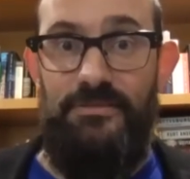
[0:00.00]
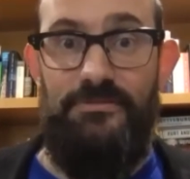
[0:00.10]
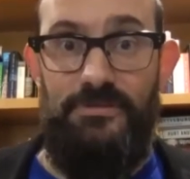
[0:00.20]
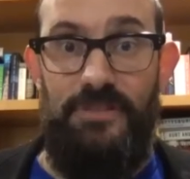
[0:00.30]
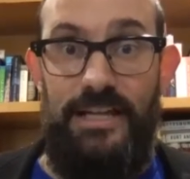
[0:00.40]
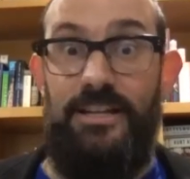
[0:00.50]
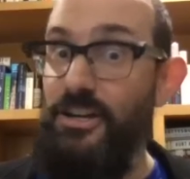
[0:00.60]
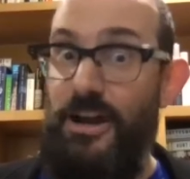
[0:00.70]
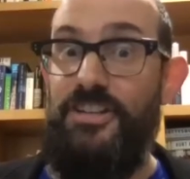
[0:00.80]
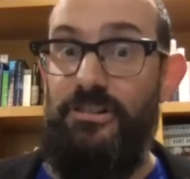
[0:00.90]
like
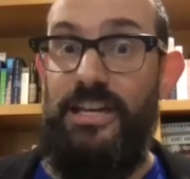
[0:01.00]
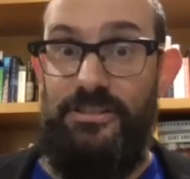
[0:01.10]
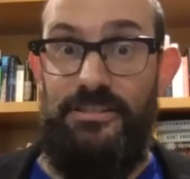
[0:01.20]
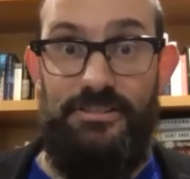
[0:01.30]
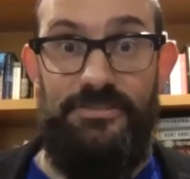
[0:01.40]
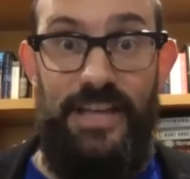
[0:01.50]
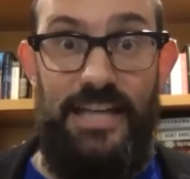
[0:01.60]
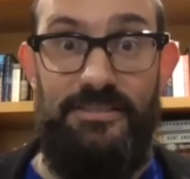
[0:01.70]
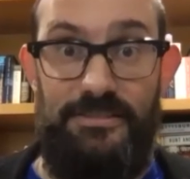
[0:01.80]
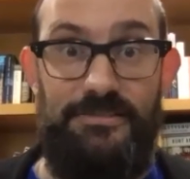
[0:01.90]
congratulations,
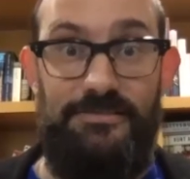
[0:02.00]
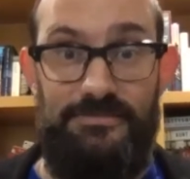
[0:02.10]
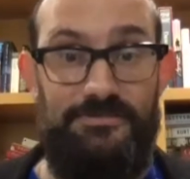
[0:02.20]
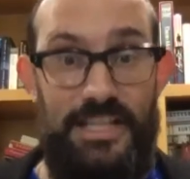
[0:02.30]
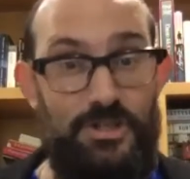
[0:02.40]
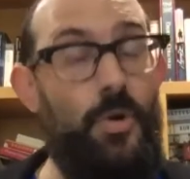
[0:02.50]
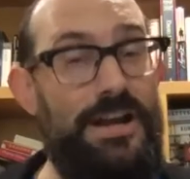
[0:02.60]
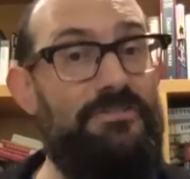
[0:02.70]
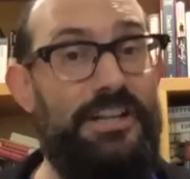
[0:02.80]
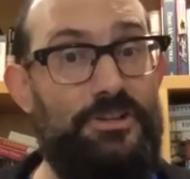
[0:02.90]
that's quite
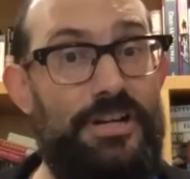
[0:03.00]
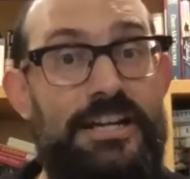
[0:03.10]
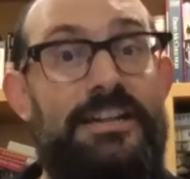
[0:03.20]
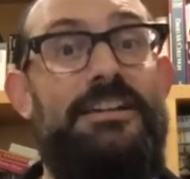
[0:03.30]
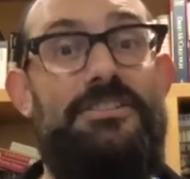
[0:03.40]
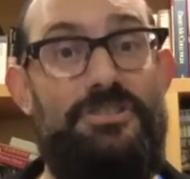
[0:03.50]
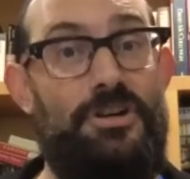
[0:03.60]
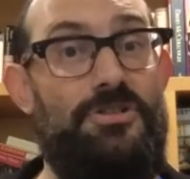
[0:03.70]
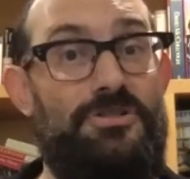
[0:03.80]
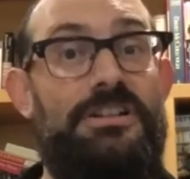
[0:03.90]
a victory.
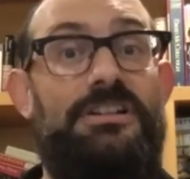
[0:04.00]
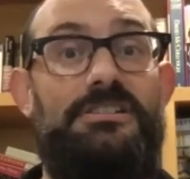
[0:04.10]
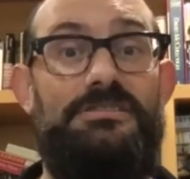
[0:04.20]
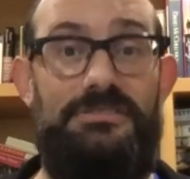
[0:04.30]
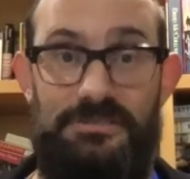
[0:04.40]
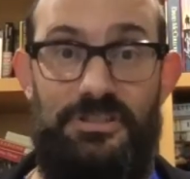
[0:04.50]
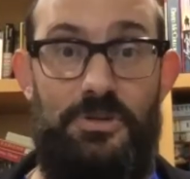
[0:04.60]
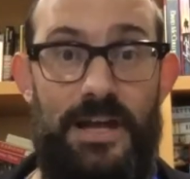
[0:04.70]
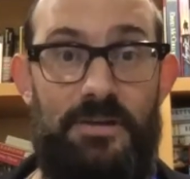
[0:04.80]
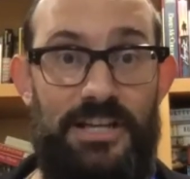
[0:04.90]
So you
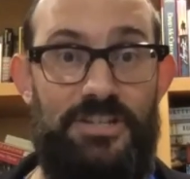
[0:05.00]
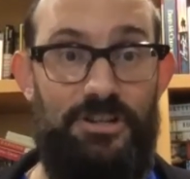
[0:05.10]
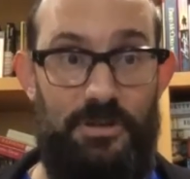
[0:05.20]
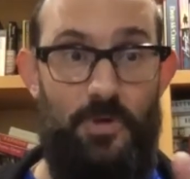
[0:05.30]
better make sure that what